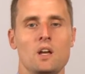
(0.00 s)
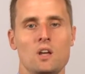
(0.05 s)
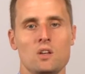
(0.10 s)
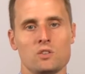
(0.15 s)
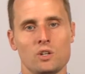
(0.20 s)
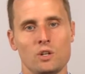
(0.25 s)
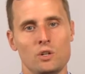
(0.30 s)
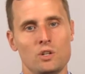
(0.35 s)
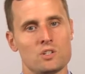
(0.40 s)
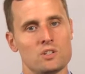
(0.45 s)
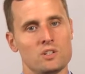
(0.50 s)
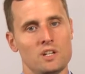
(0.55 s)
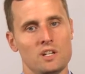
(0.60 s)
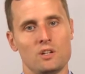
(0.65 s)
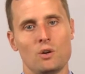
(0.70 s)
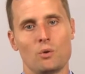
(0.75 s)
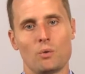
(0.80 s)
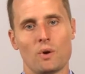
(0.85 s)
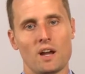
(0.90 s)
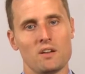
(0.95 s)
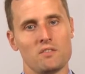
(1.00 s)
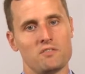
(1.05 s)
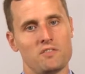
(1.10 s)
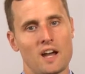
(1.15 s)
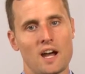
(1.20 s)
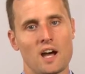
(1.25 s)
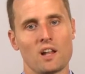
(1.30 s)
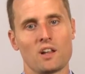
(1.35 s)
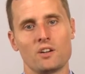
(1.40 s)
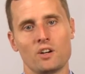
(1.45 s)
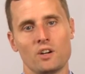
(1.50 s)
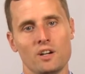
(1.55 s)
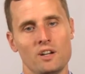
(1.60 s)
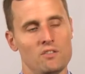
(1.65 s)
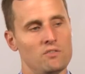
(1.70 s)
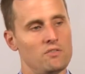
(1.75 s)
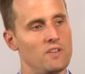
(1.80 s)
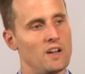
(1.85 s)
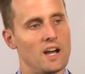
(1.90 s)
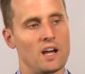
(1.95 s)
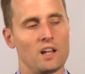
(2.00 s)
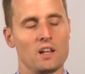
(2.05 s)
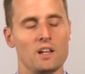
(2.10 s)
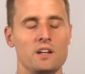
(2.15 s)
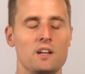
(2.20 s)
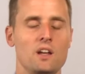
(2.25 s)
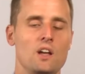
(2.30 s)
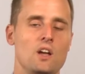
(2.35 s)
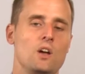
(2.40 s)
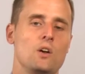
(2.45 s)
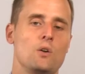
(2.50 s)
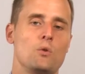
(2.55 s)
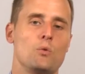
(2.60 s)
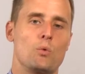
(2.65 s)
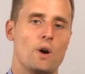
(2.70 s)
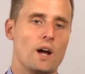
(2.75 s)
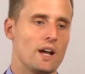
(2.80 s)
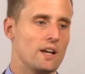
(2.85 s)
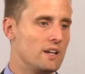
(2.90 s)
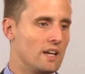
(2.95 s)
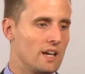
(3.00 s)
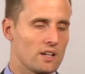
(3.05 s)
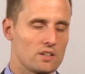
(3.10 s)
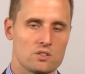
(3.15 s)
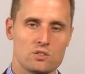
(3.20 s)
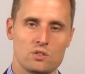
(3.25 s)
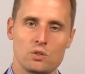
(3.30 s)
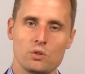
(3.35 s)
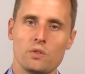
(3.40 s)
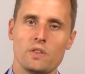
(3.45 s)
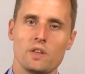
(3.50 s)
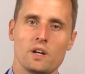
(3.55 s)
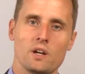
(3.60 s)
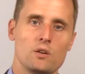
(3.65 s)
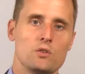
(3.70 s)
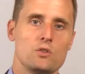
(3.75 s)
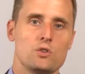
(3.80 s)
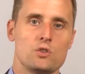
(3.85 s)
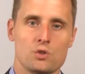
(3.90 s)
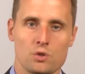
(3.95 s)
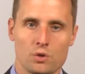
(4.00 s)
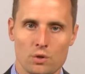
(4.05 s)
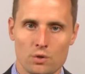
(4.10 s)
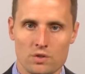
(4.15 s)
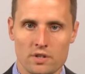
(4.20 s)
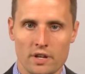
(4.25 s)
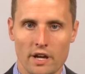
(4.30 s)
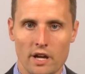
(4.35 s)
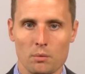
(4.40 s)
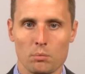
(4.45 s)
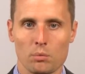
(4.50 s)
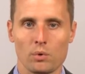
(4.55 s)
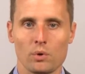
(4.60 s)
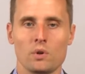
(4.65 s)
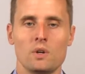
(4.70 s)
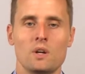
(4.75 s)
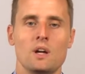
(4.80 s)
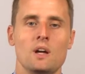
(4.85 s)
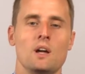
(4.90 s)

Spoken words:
So you just need to write valid or invalid right next to the truth table.